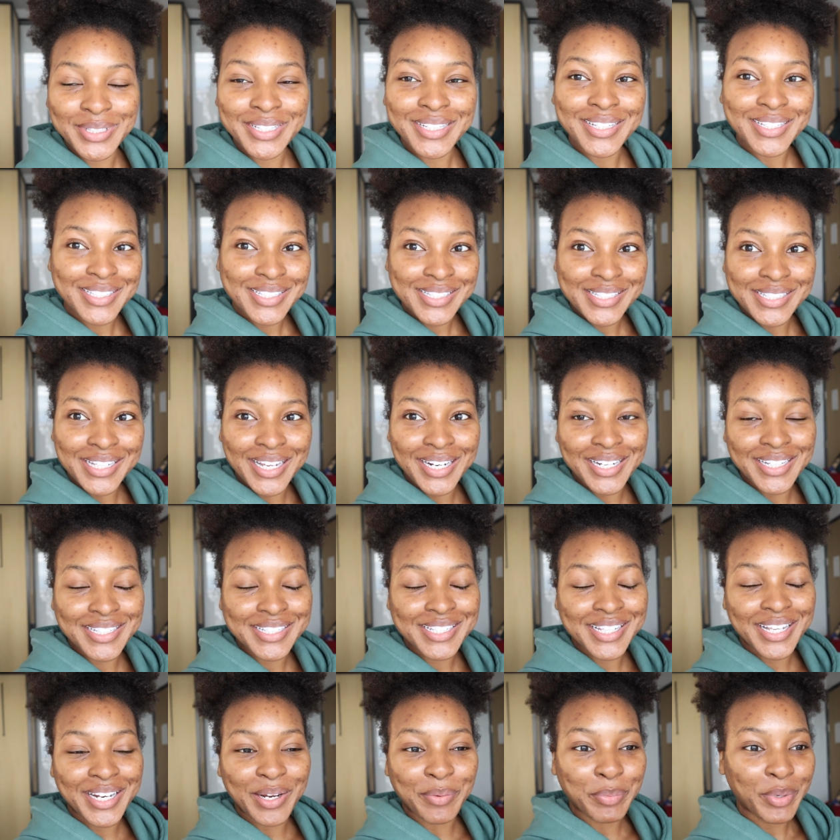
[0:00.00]
the Kensthetics
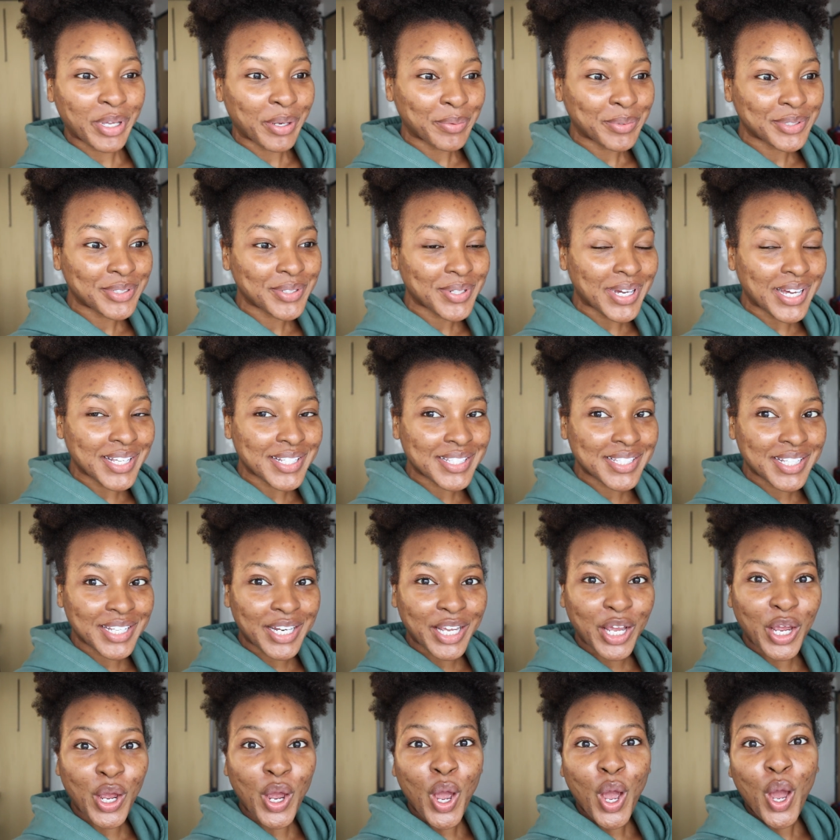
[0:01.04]
and i'm here with you guys
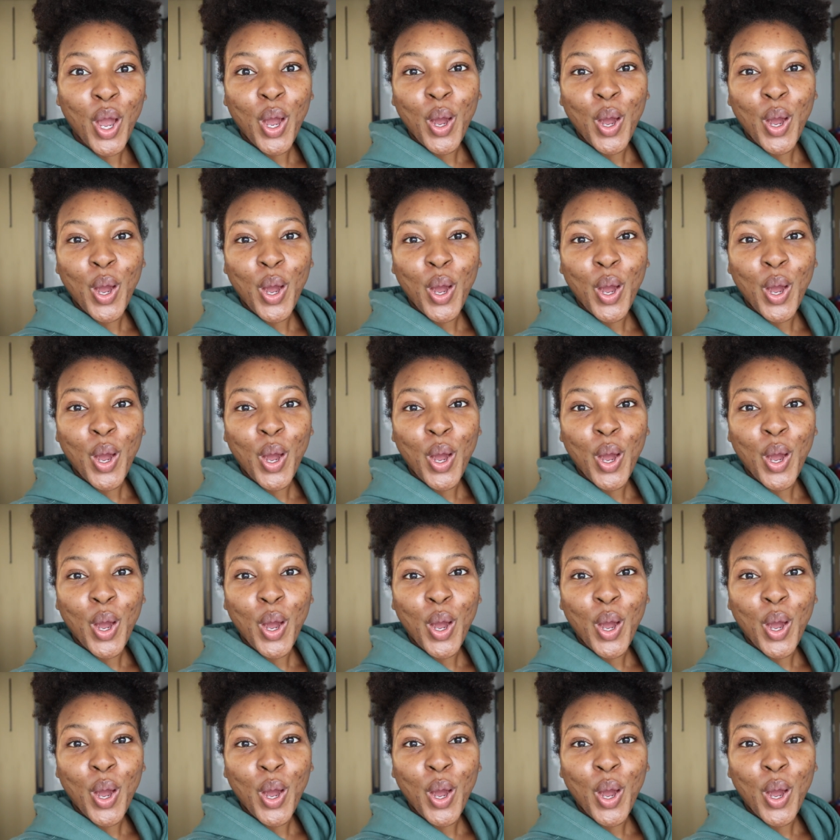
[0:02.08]
today